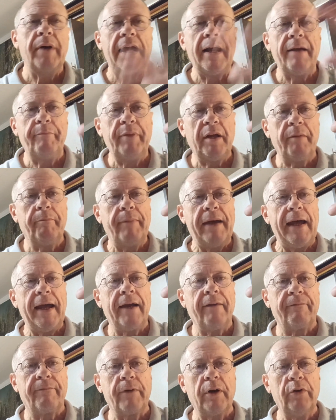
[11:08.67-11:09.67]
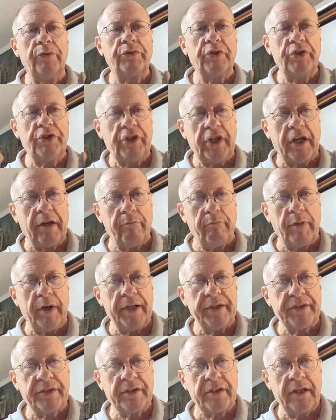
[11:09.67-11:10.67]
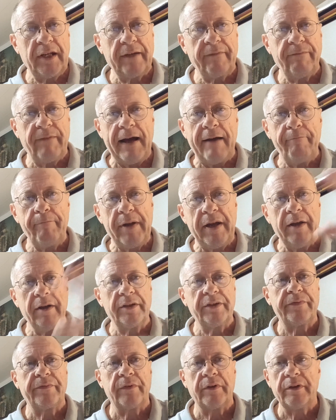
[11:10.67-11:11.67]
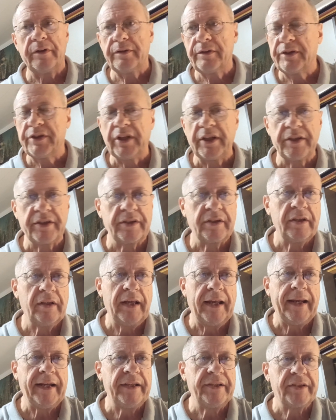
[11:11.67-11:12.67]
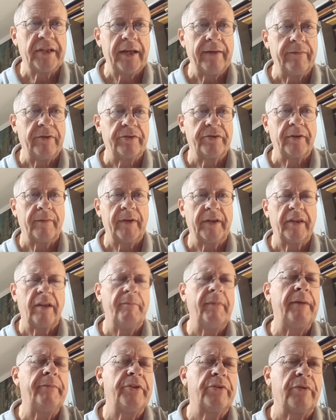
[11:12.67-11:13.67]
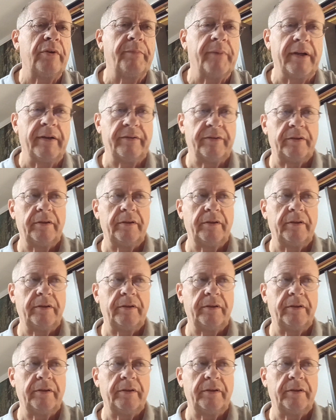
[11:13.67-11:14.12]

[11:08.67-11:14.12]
a big bag of frozen chicken breasts, like 5 pounds for $6.87 or something like that, maybe 3 pounds.